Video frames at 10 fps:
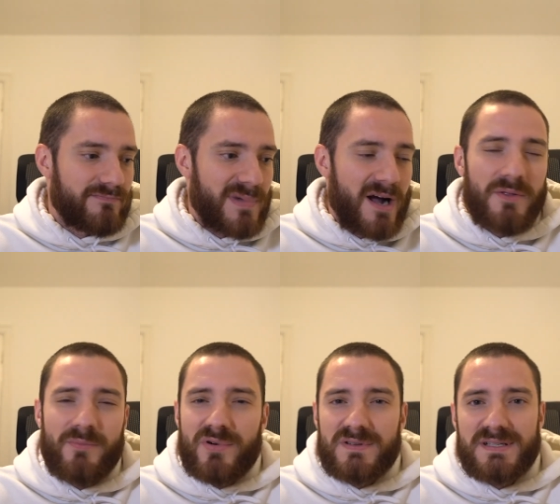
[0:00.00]
the
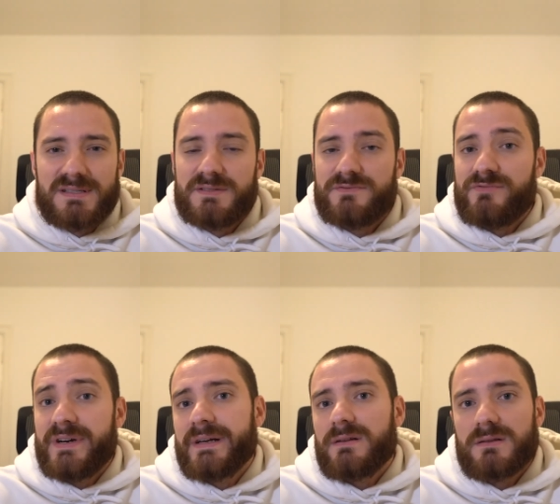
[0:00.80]
process is
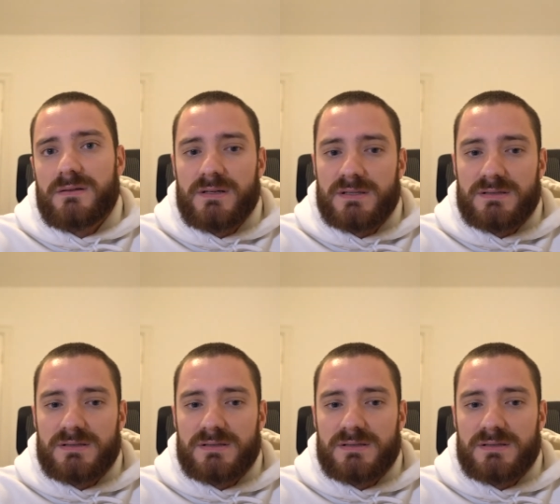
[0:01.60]
rigged. It